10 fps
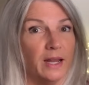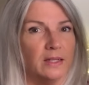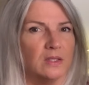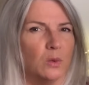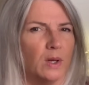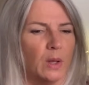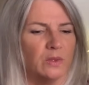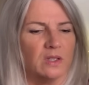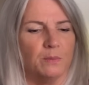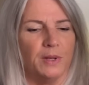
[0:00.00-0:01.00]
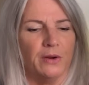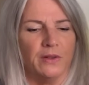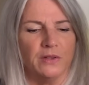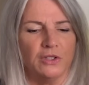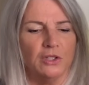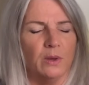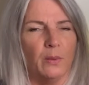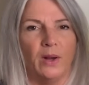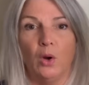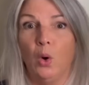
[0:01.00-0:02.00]
And so when I was comparing the two, I
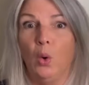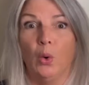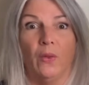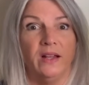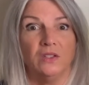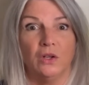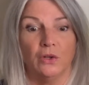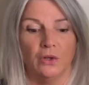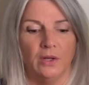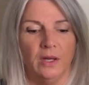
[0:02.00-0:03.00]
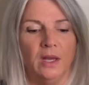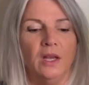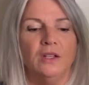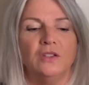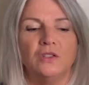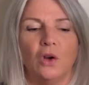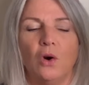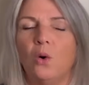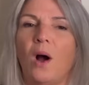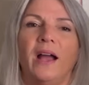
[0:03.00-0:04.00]
went, oh no, that's not good.
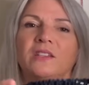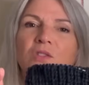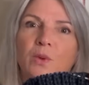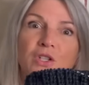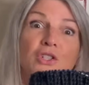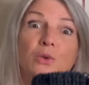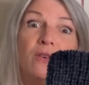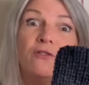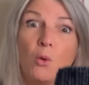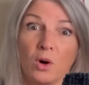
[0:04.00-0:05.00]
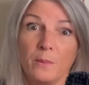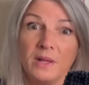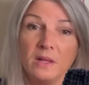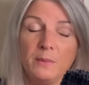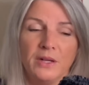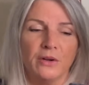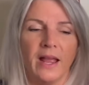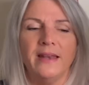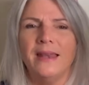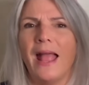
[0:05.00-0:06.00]
So I switched to a 4 millimeter,
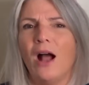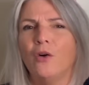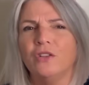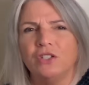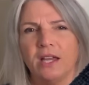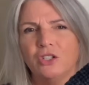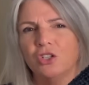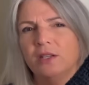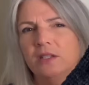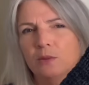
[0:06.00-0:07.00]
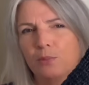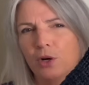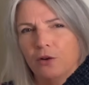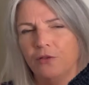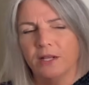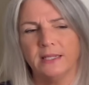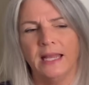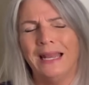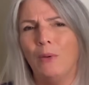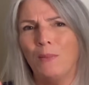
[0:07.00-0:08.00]
and now the tension is perfect.
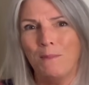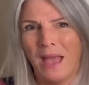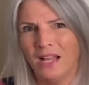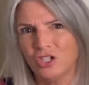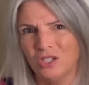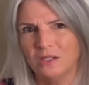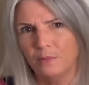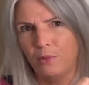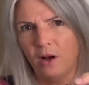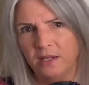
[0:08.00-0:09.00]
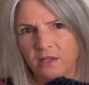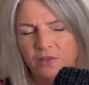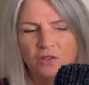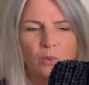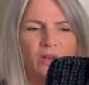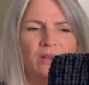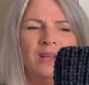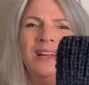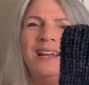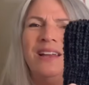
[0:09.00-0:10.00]
And now it matches the body of the sweater.
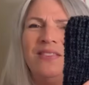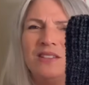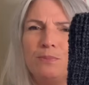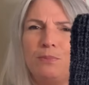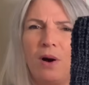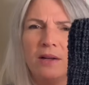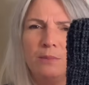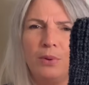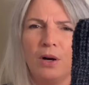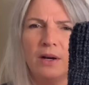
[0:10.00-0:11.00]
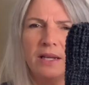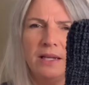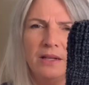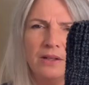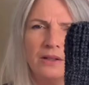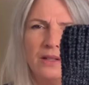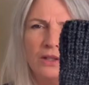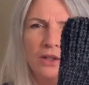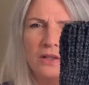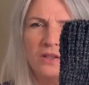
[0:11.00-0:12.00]
This bottom part here
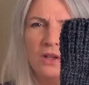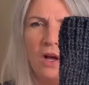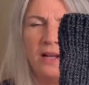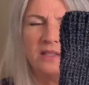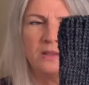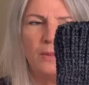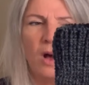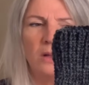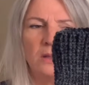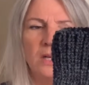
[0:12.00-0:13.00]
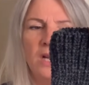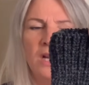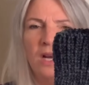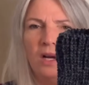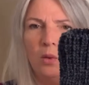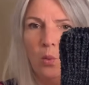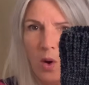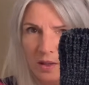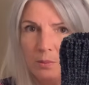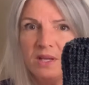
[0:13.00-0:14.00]
looks a lot smaller.
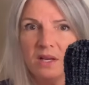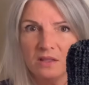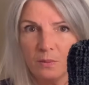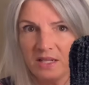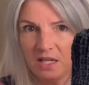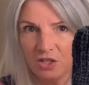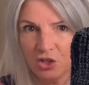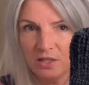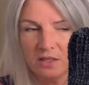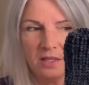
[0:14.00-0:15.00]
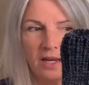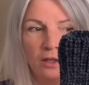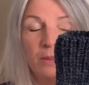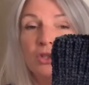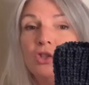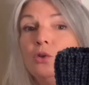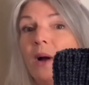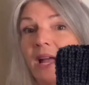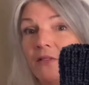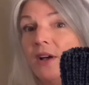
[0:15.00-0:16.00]
1, because my tension is tighter, but 2, I
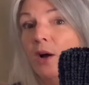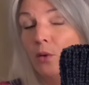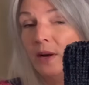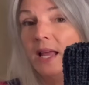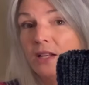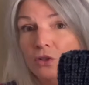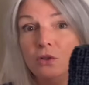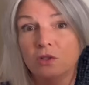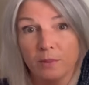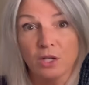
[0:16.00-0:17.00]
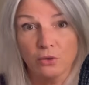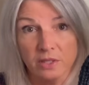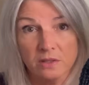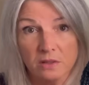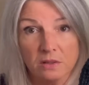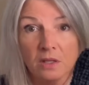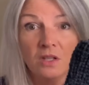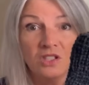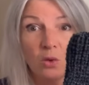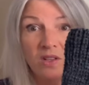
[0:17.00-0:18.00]
have already had to do some increases.
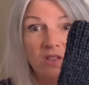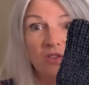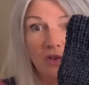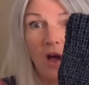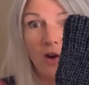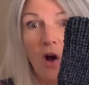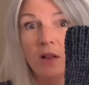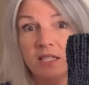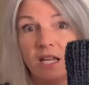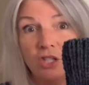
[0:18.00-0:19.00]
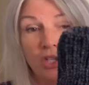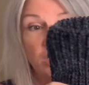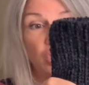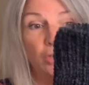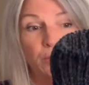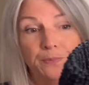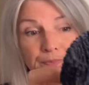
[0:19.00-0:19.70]
So this is not all a tension issue.